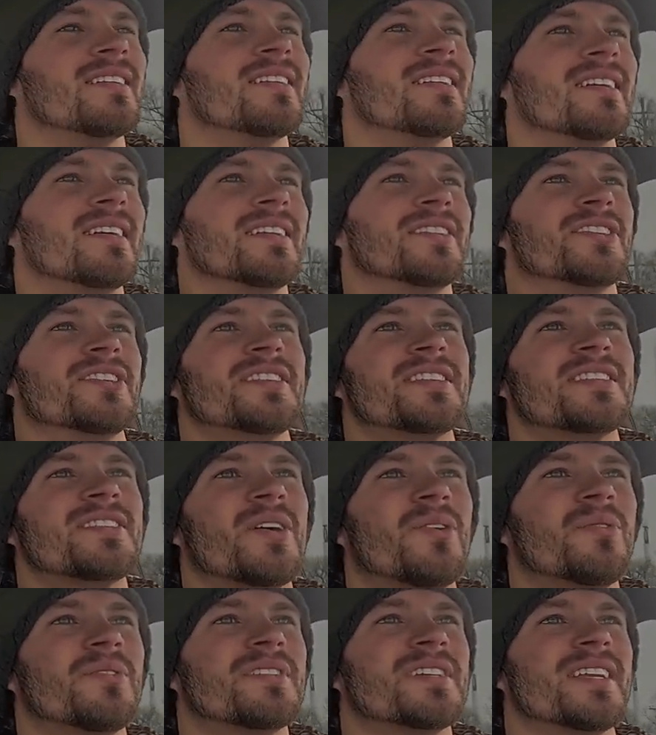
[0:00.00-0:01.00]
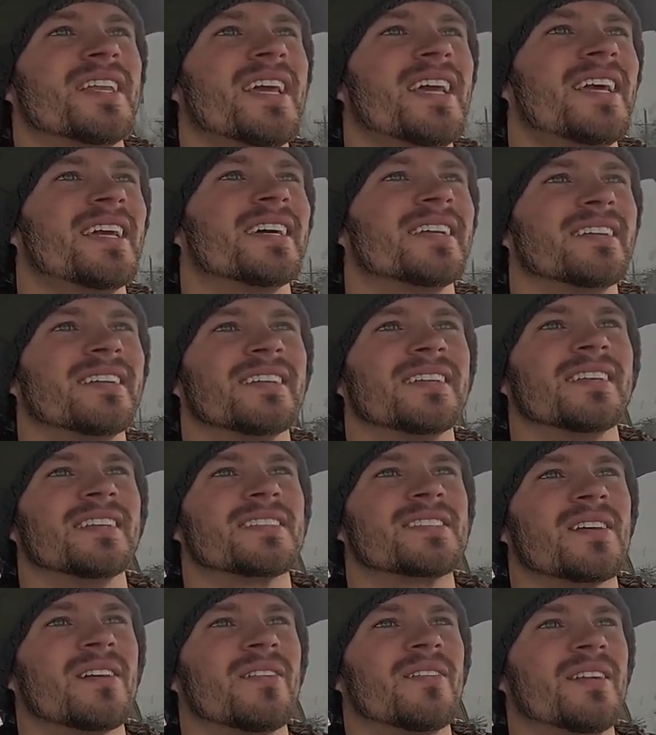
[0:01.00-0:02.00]
it just snowed today and
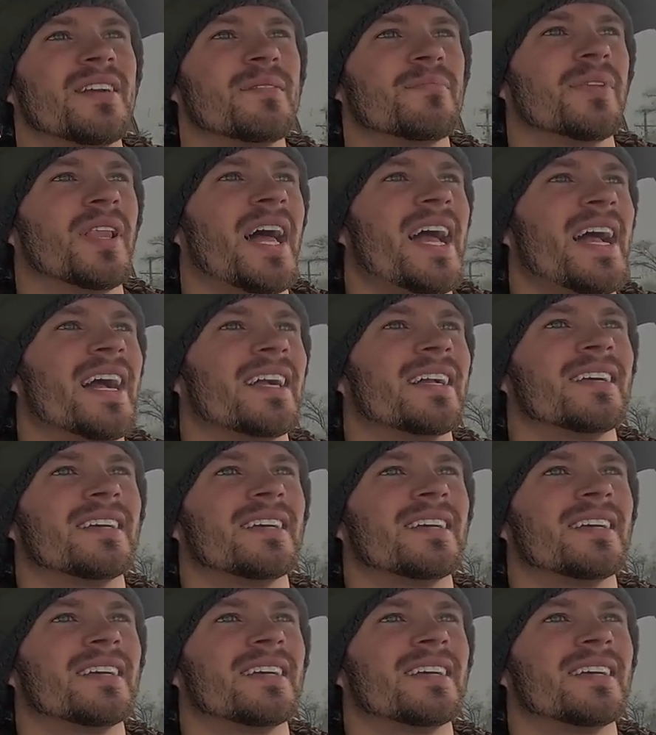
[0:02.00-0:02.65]
it's already black.